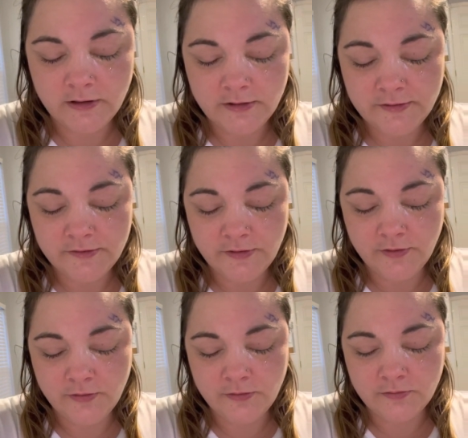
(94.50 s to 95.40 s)

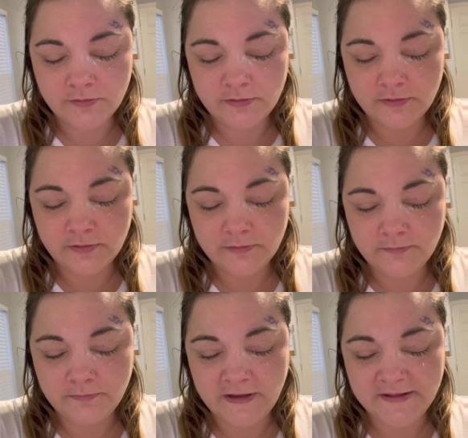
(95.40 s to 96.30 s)
So
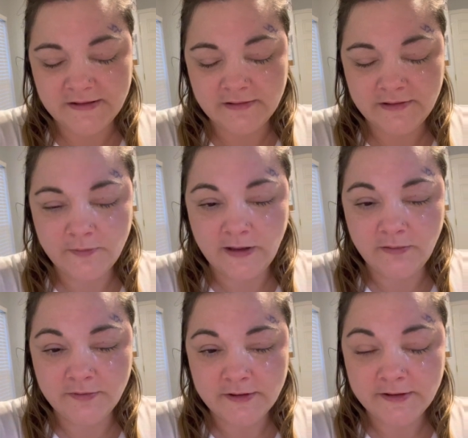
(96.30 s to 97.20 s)
basically the way it
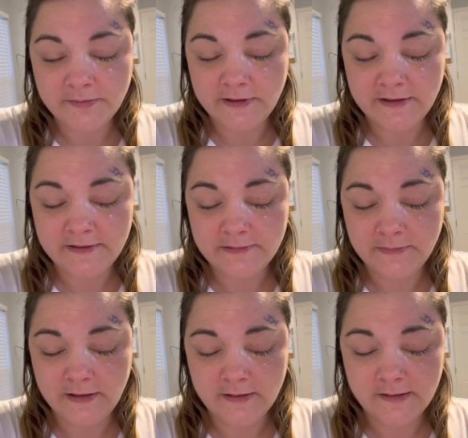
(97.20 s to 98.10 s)
was explained to
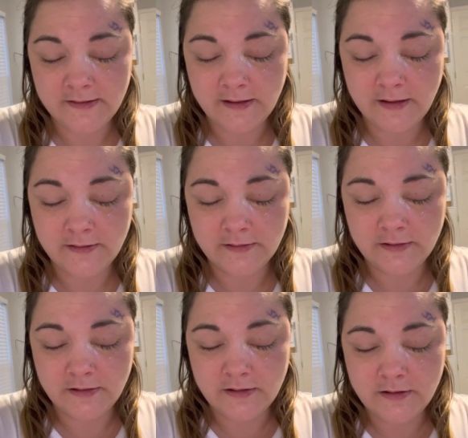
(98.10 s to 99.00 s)
me is that
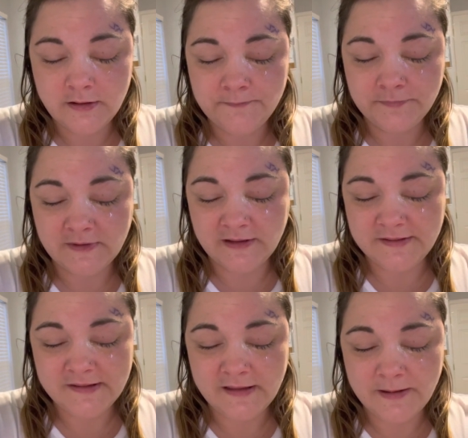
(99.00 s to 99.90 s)

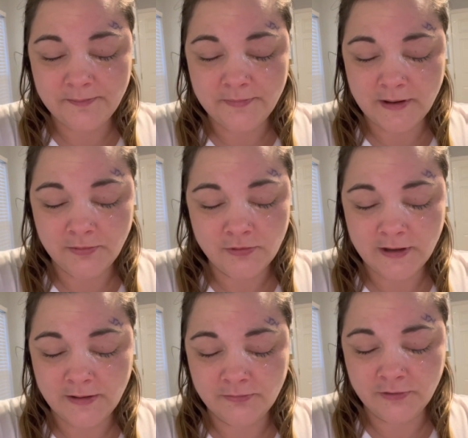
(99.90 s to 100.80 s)
it's like bubble
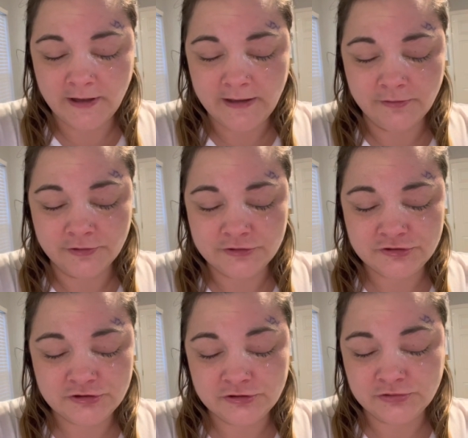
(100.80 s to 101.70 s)
gum, right, on a
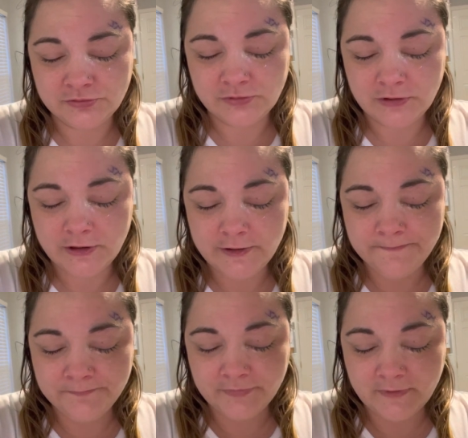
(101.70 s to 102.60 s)
shoe.
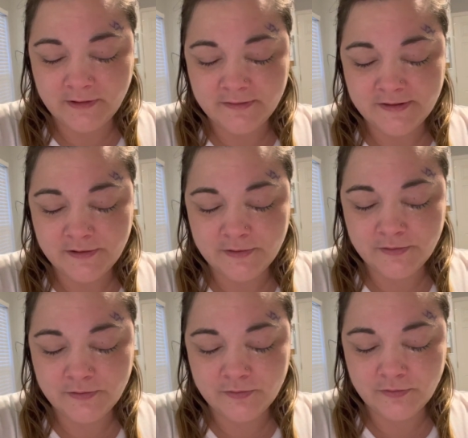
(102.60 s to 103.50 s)
And
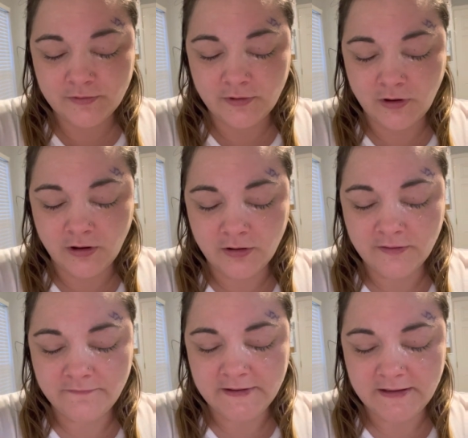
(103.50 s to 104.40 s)
so all
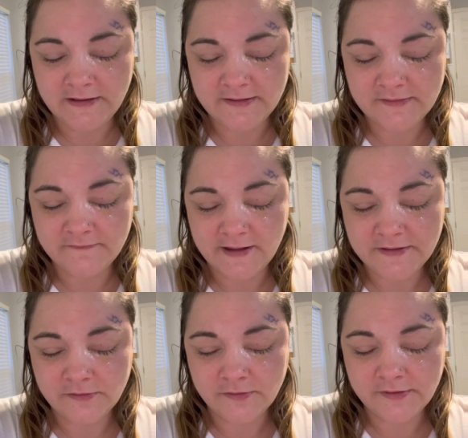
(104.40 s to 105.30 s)
of these
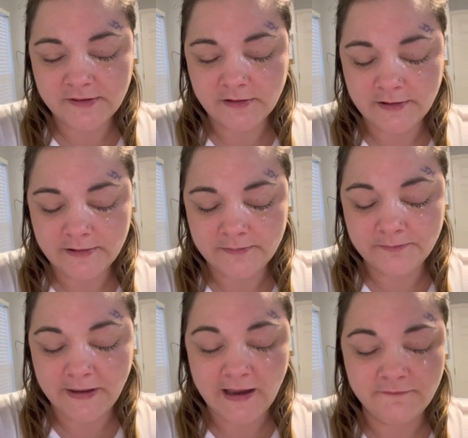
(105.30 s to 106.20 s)
vessels,
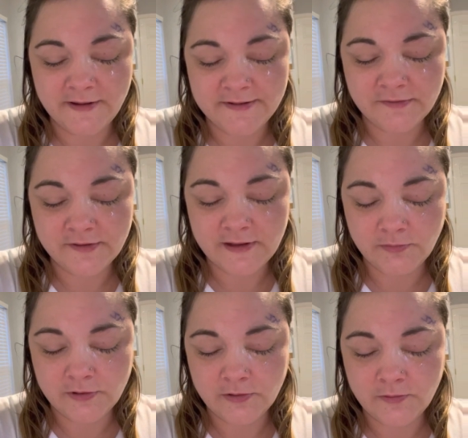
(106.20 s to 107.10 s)
bad vessels that were
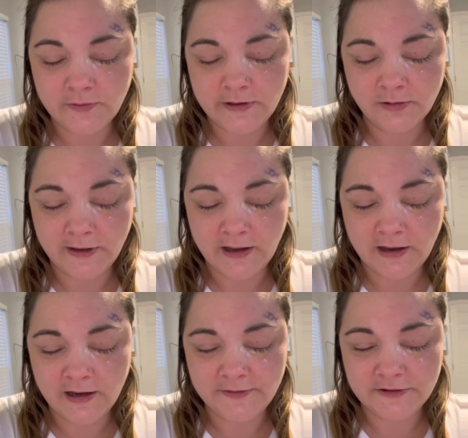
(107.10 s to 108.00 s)
growing on
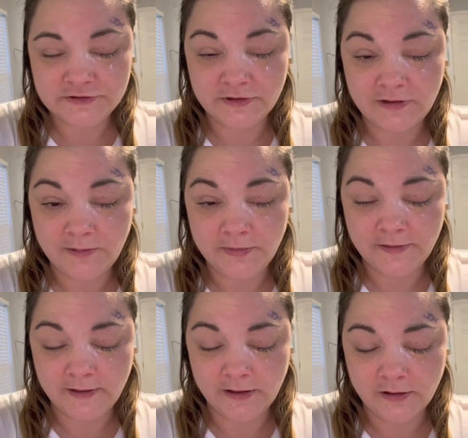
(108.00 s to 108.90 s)
my eye that shouldn't have been
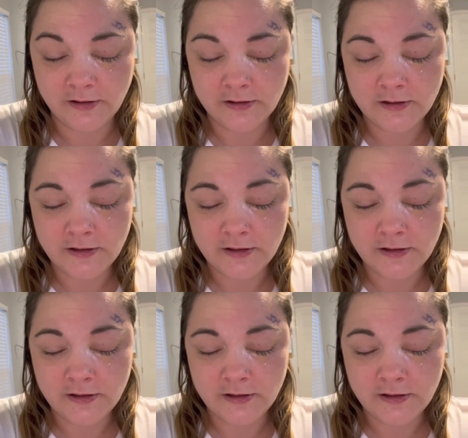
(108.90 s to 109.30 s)
there,